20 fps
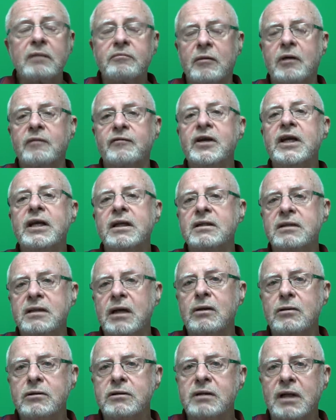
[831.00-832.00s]
my friend has
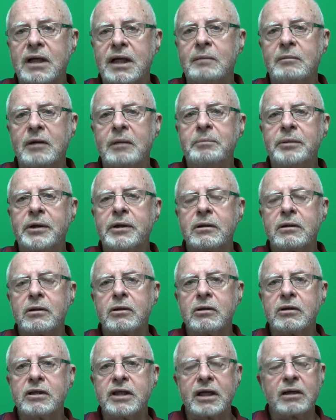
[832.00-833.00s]
now also come up.
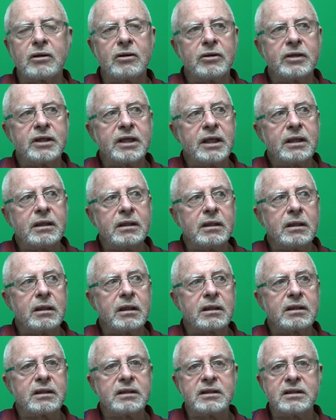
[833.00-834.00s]
Contact, and
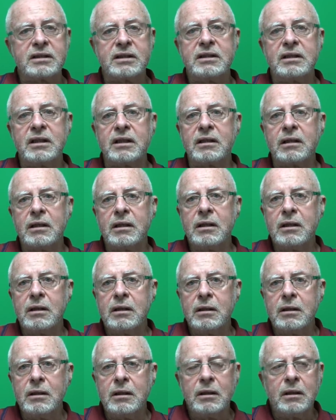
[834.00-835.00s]
I can see that
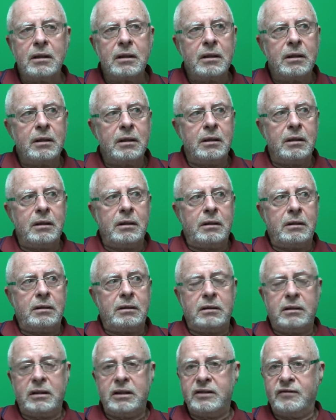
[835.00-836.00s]

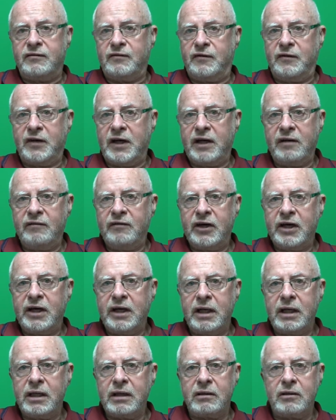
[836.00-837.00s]
he's very,
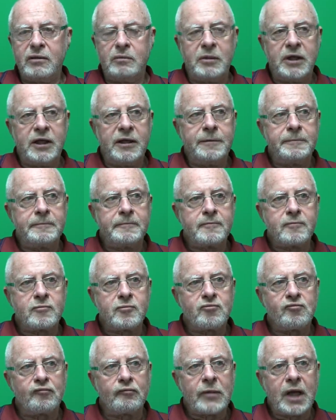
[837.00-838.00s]
very near to me.
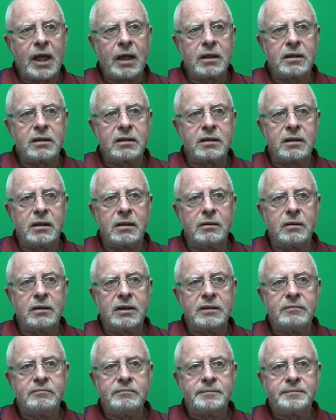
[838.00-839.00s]

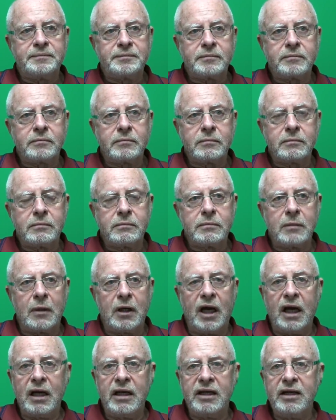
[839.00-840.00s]
So
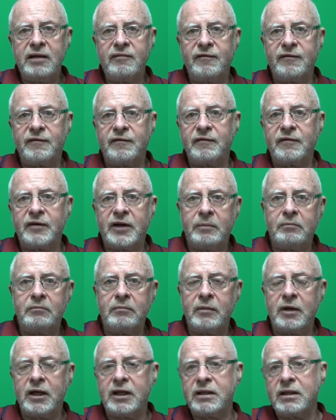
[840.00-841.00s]
I leave
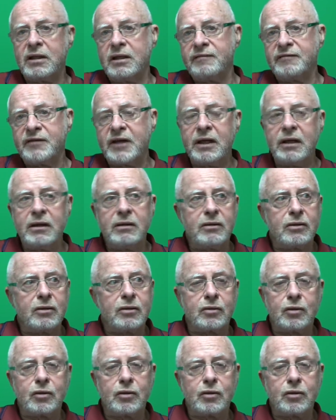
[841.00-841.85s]
him and the lieutenant to